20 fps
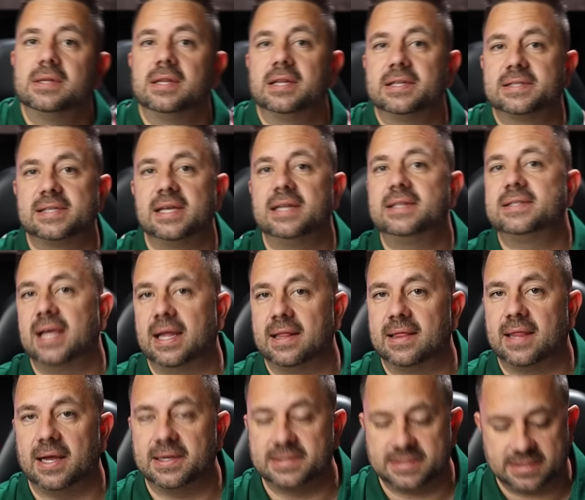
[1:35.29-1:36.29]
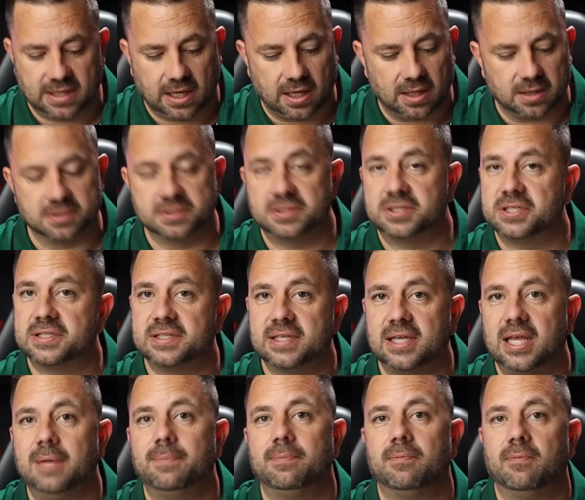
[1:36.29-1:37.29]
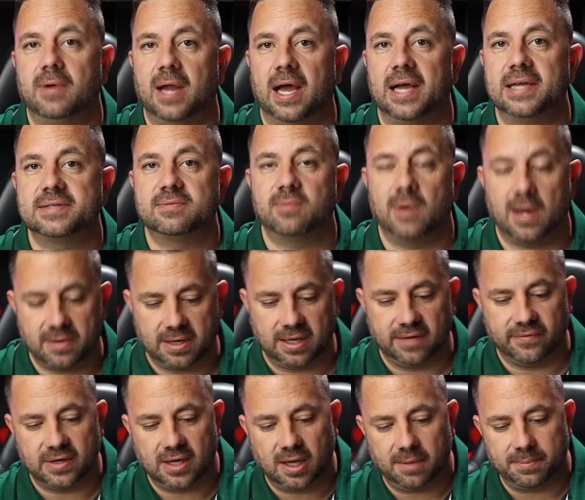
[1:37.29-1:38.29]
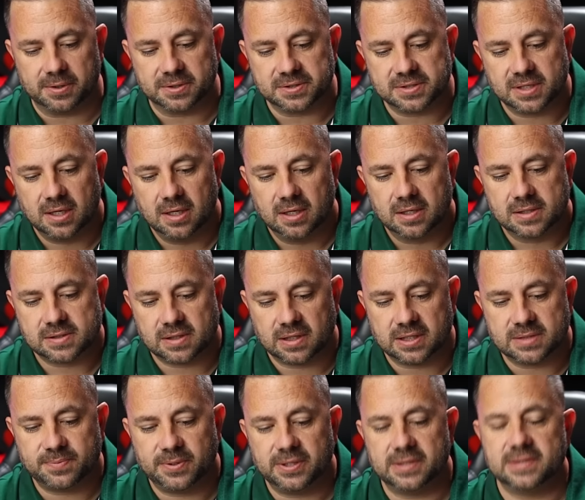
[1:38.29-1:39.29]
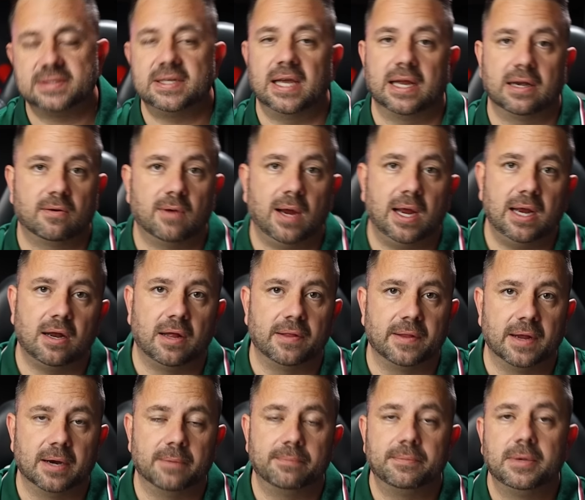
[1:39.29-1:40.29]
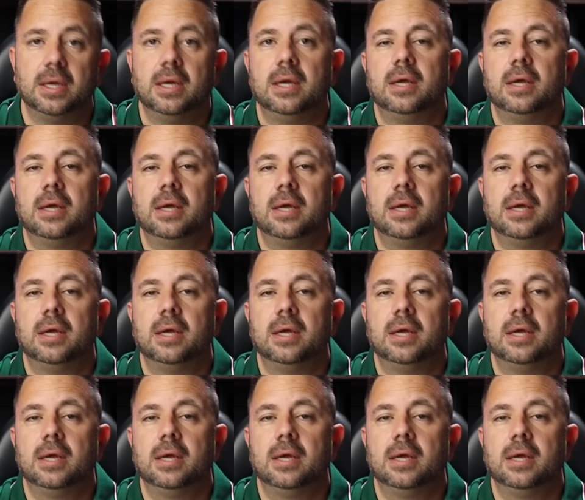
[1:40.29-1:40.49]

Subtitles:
let's say, $10,000, just to keep nice round even numbers. So let's put 10 grand on there.